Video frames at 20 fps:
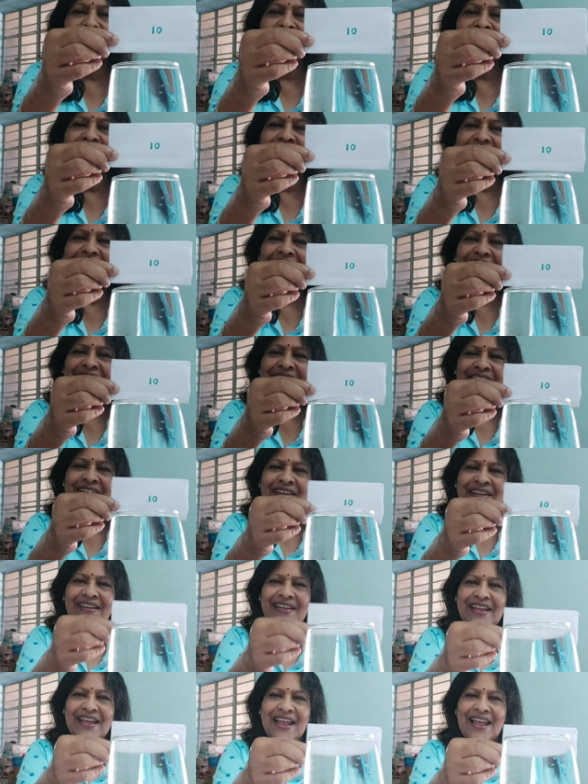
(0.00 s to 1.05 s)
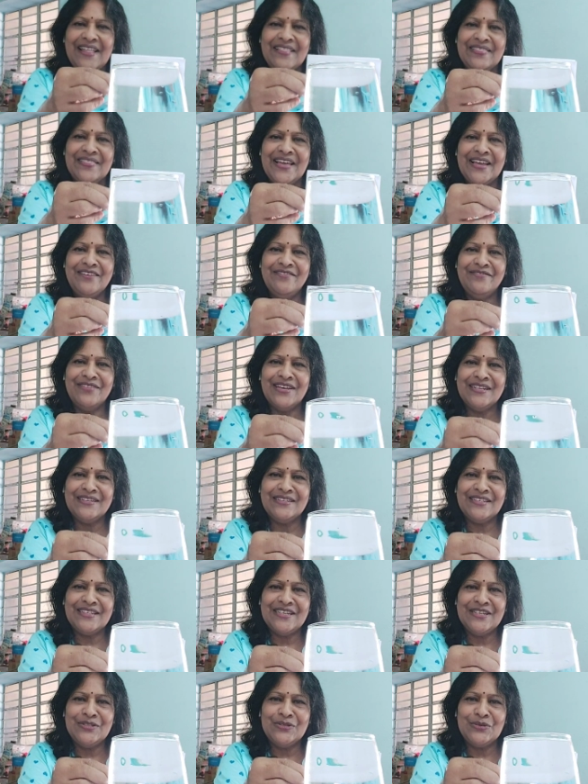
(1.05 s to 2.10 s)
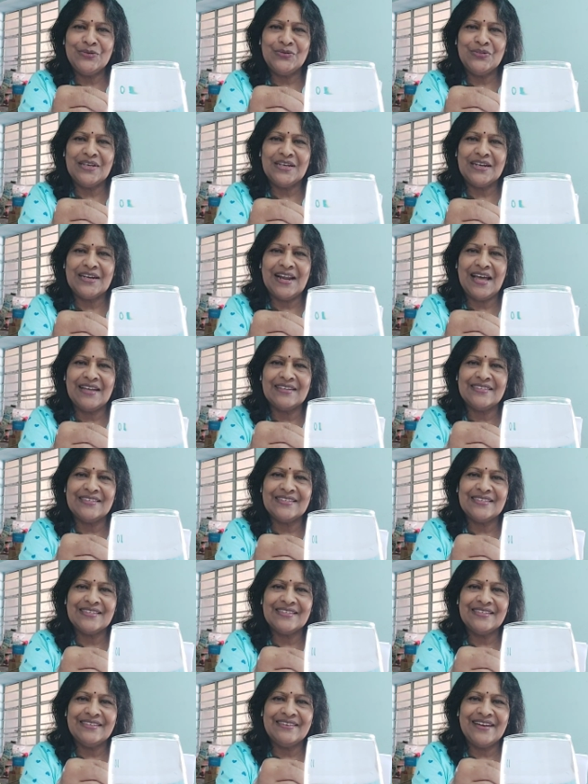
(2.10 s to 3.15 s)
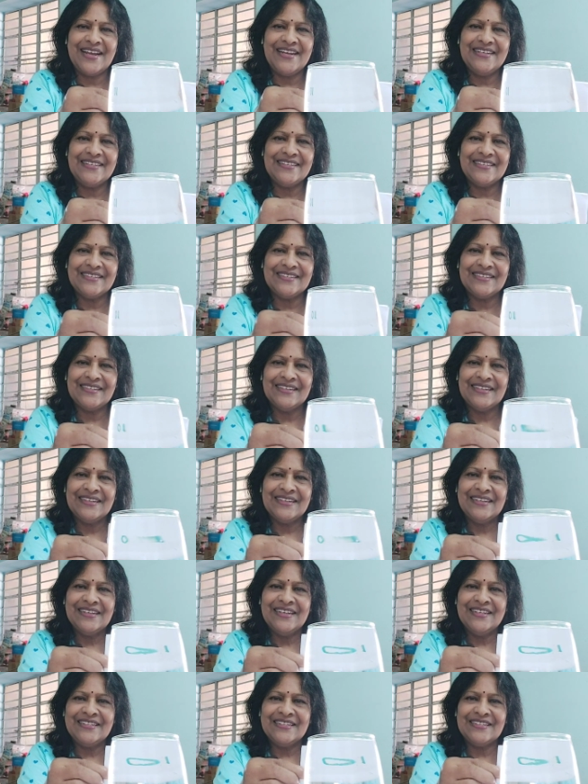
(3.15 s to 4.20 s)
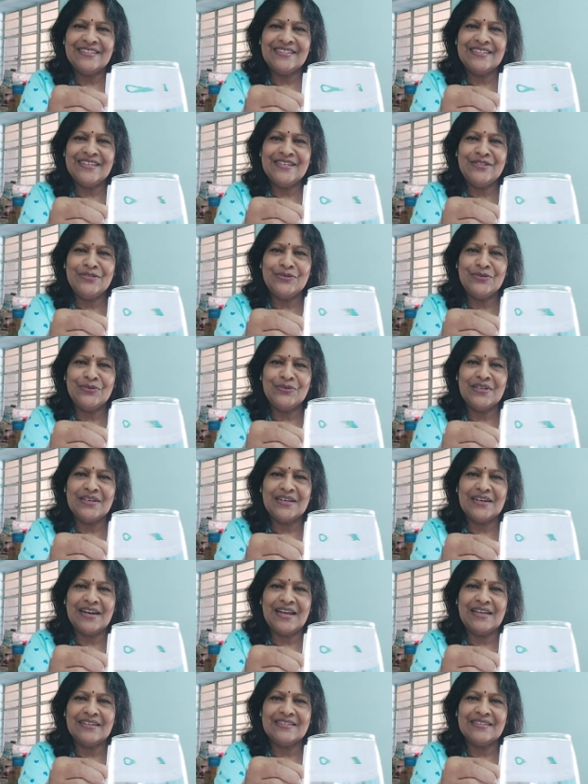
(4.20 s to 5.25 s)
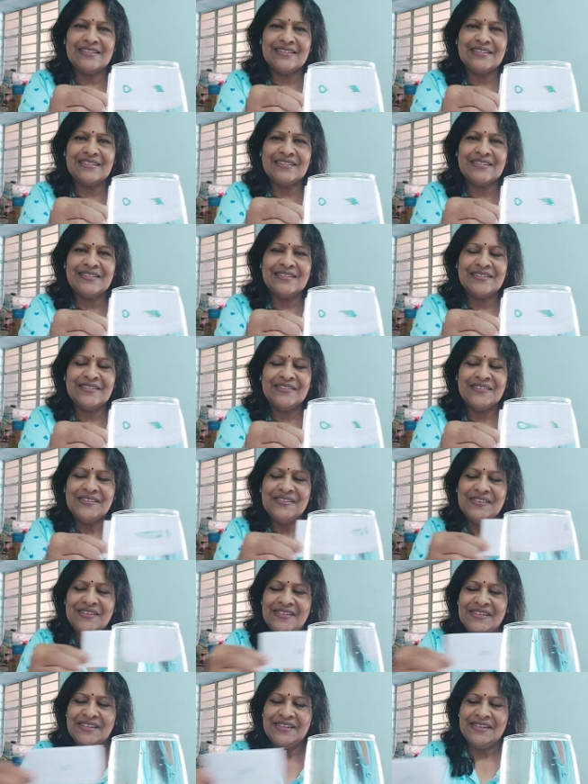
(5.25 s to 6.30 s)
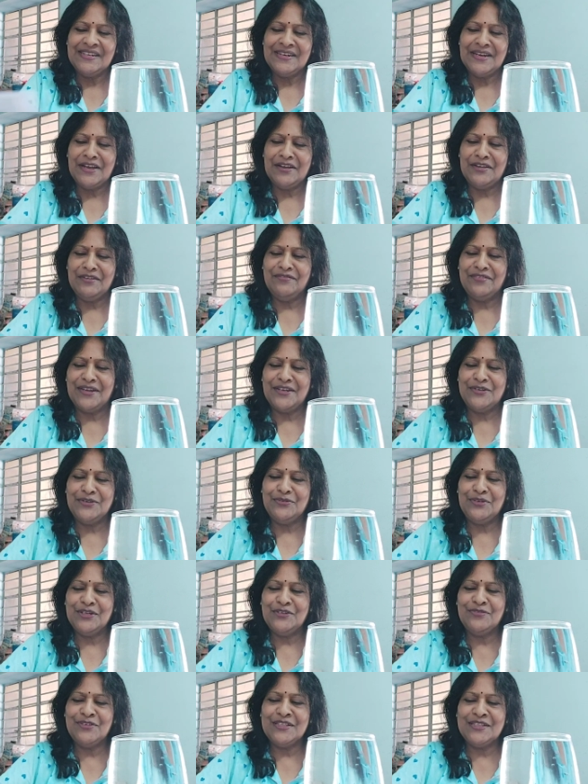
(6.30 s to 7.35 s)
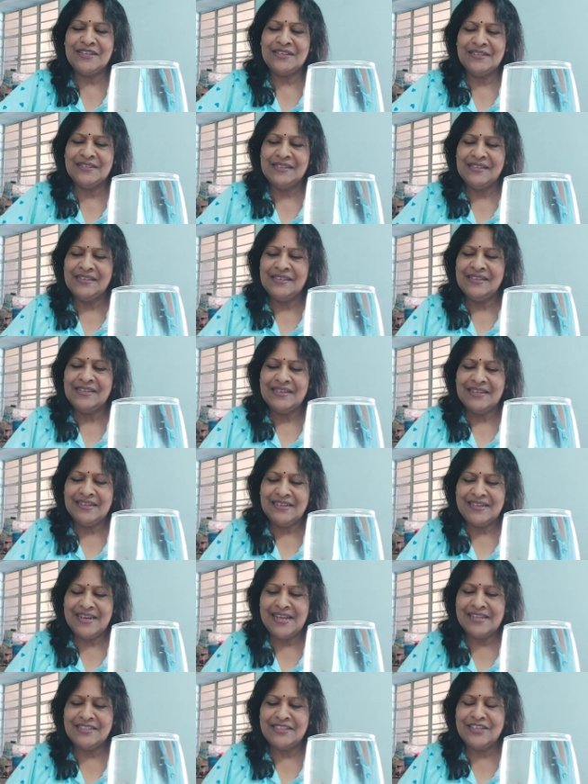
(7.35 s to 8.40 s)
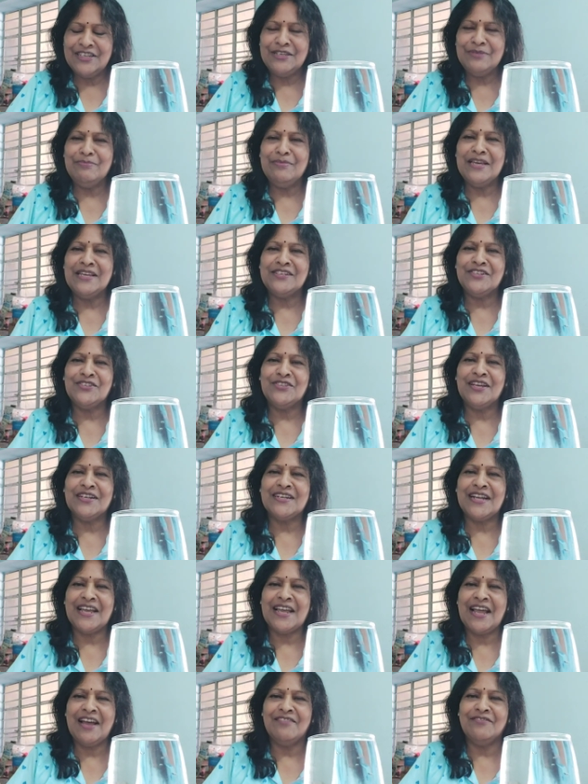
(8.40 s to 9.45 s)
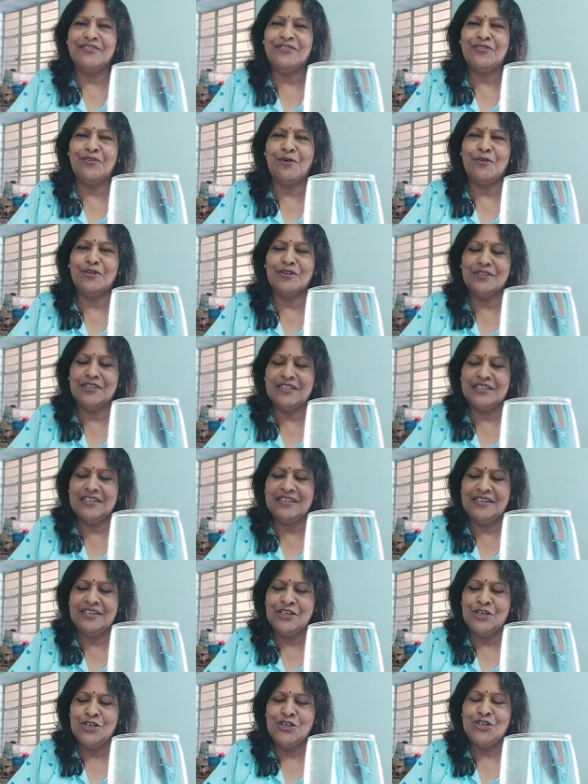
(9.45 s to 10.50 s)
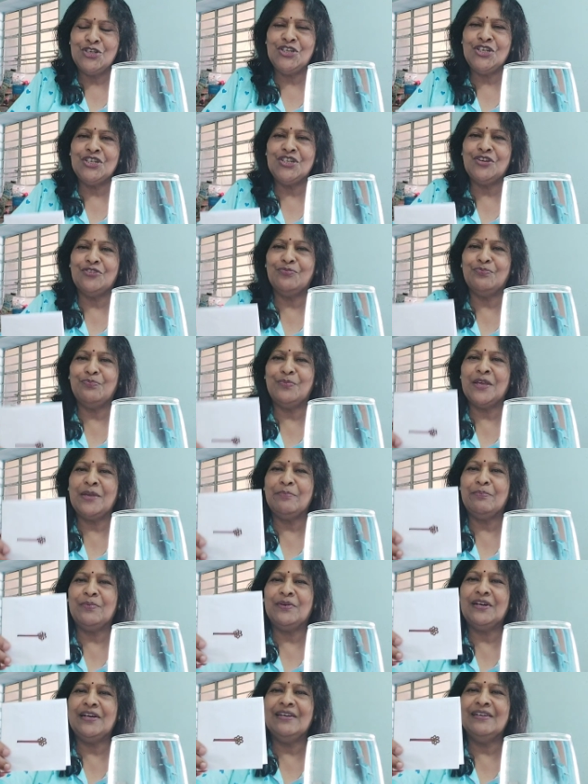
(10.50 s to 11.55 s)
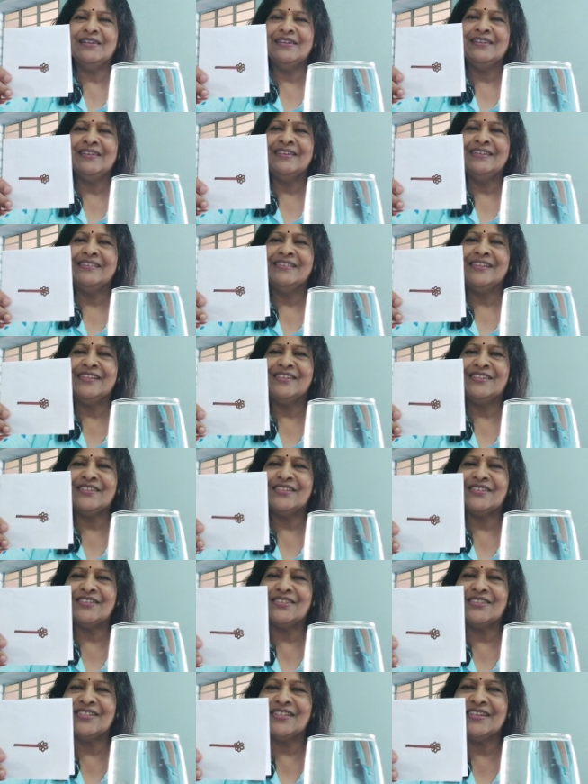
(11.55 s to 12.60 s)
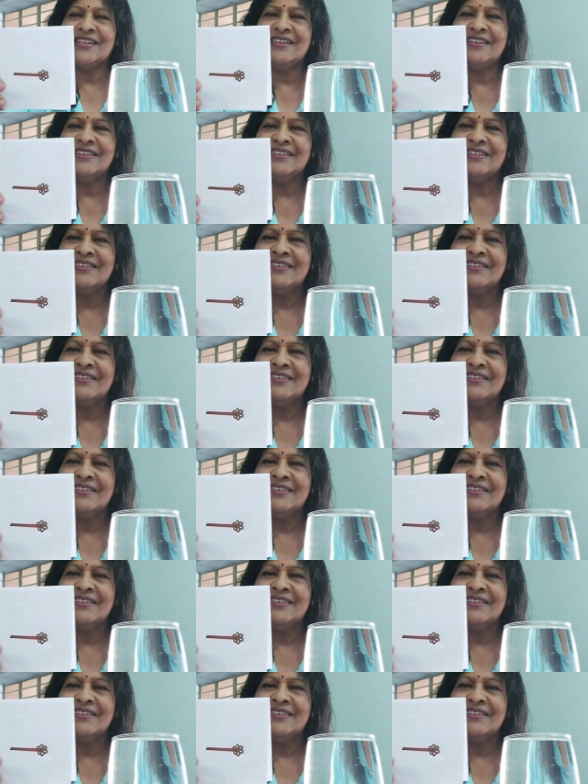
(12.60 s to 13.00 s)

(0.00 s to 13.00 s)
here, and then when seen through the glass, right? It is seen through the glass. Now if I do it with another image that I have drawn on the sheet of paper, this is the